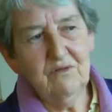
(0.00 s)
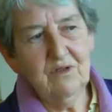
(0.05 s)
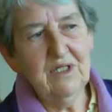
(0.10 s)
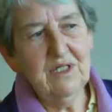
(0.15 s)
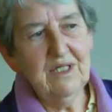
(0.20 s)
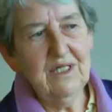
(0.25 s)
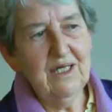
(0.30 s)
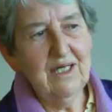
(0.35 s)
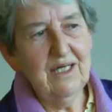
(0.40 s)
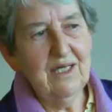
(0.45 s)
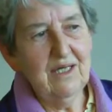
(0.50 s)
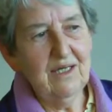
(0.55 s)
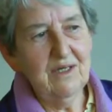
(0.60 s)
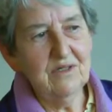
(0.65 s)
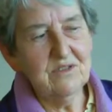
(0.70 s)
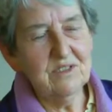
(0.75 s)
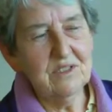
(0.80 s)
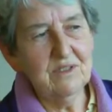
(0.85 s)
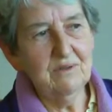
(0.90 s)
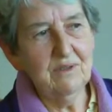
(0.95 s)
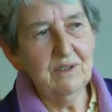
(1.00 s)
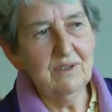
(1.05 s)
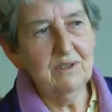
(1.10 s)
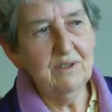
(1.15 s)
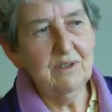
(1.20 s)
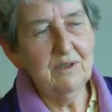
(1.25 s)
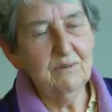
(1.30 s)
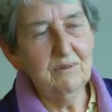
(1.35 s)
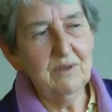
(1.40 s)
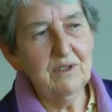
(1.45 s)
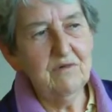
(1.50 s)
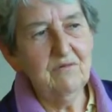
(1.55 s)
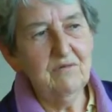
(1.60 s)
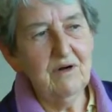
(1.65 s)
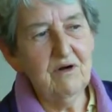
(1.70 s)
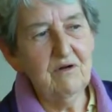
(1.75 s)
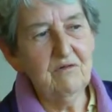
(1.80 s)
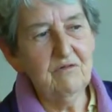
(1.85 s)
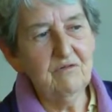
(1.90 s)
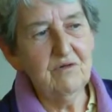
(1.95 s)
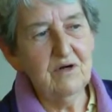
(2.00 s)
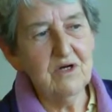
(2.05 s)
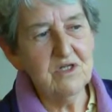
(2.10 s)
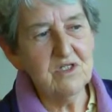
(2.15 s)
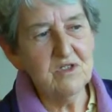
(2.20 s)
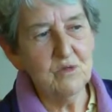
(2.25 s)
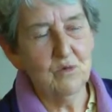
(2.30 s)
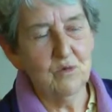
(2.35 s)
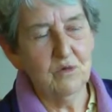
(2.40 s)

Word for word: years, I, I mean, the very first